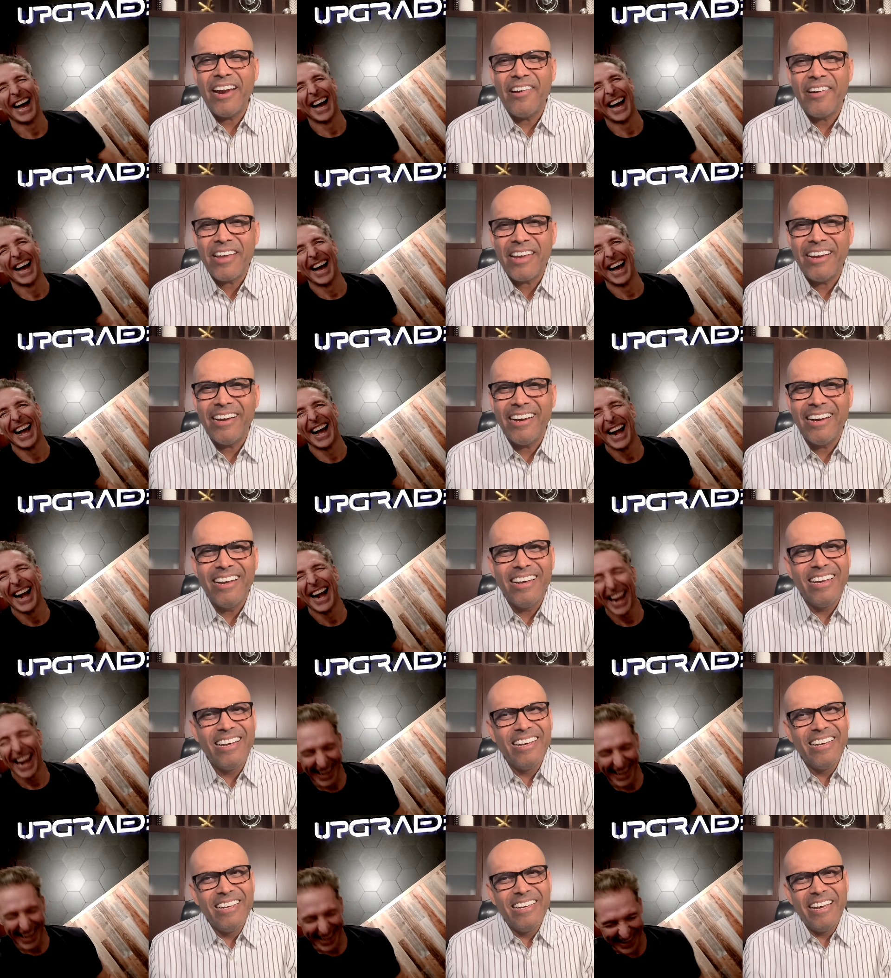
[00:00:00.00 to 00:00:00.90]
Speaker 1: area.
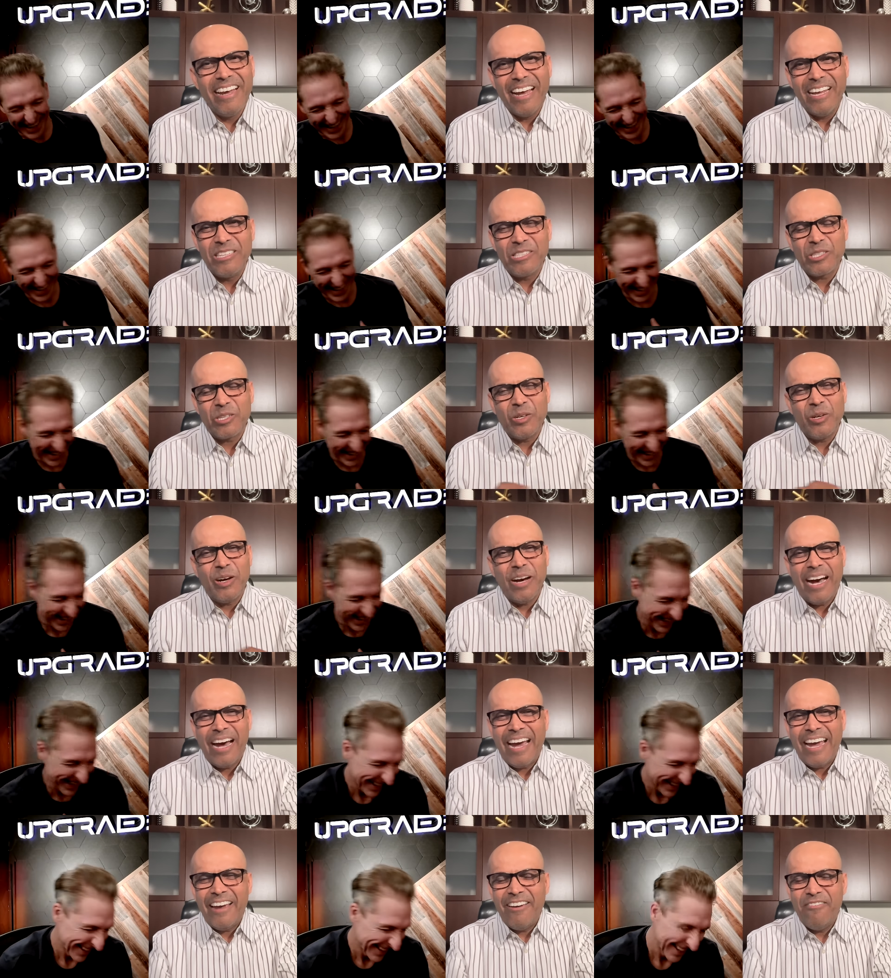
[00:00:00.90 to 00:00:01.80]
and so
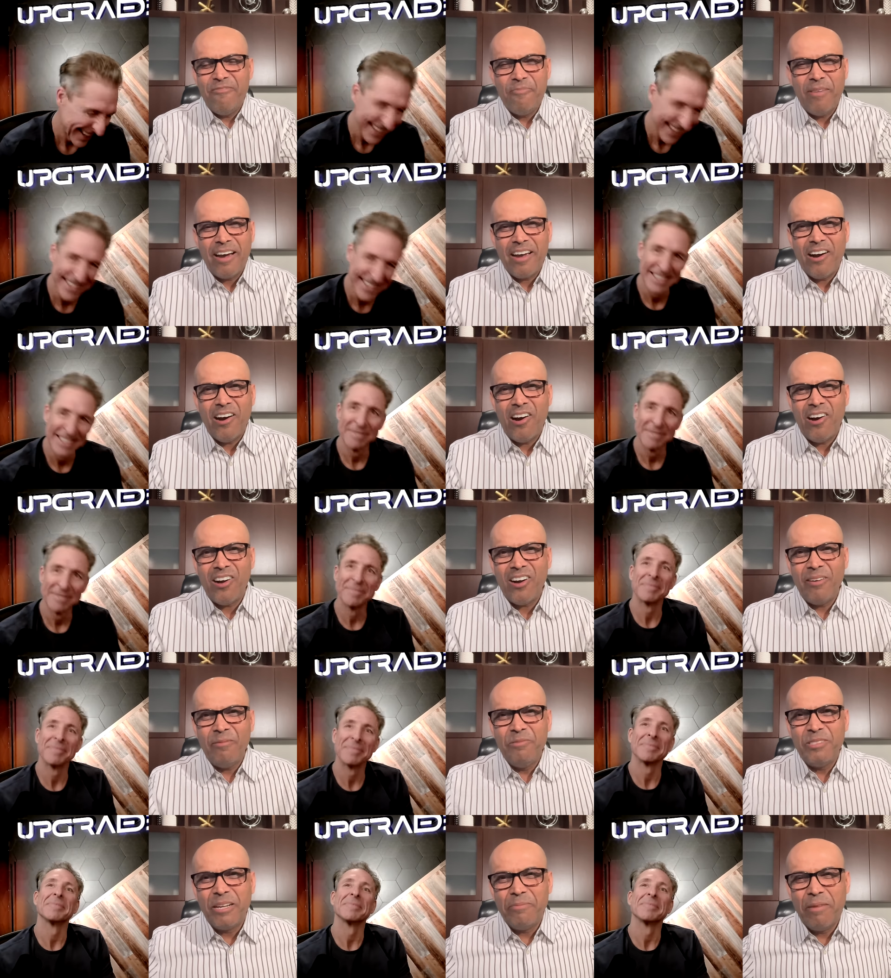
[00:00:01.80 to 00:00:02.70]
I have my
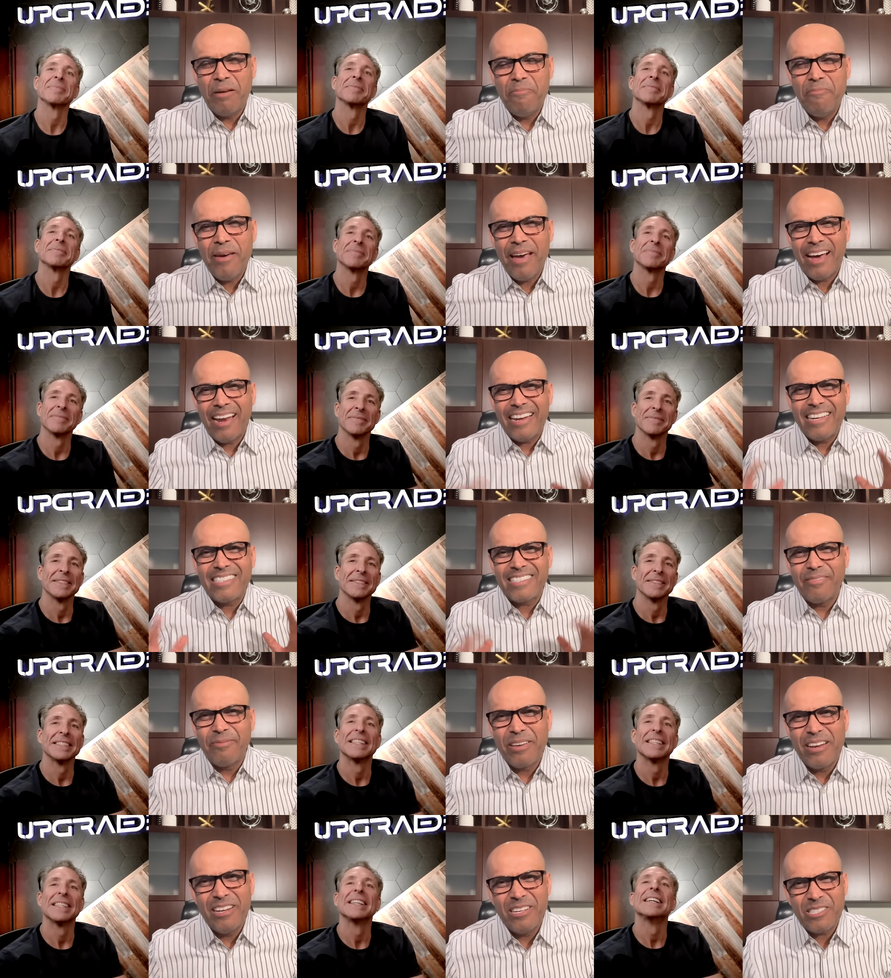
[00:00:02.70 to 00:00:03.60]
arms and my belly's
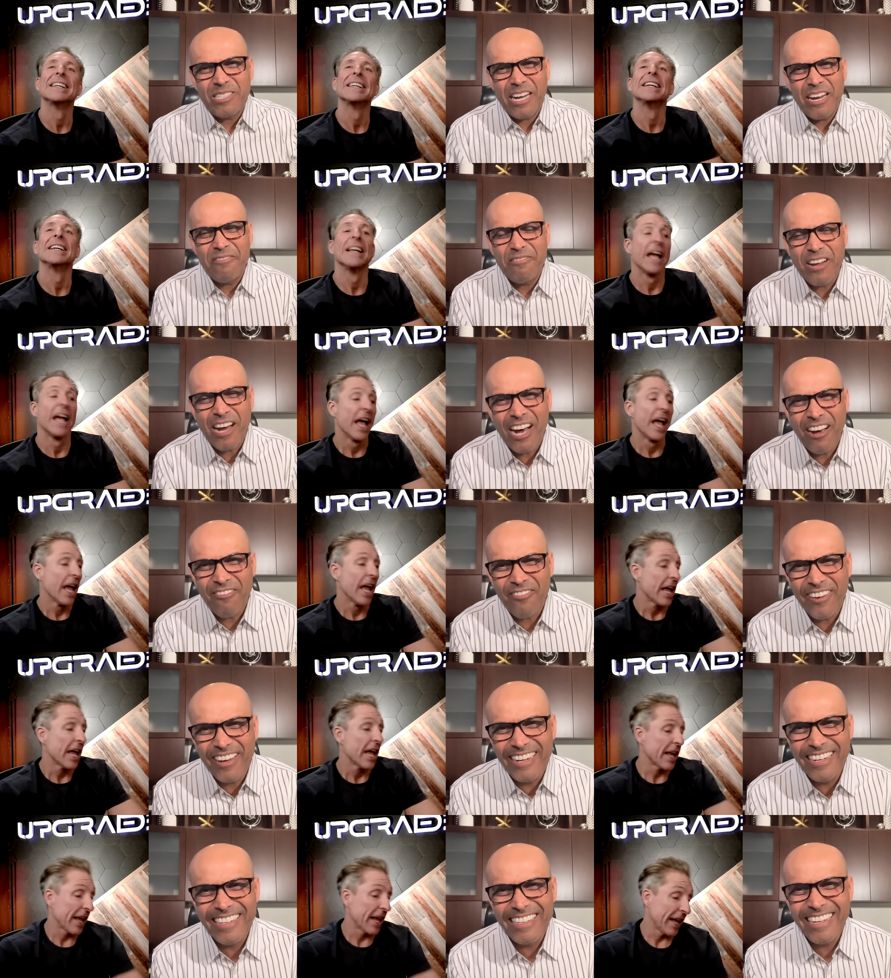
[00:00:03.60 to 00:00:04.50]
completely shaved off
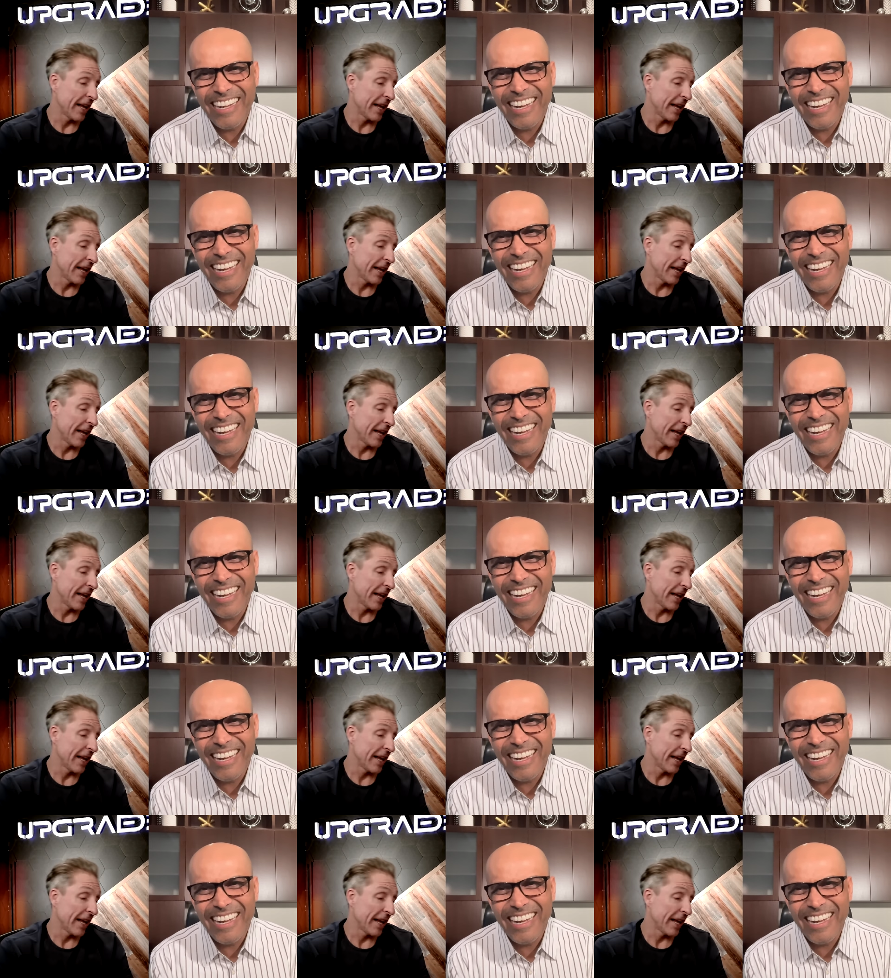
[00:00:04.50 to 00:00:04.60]
and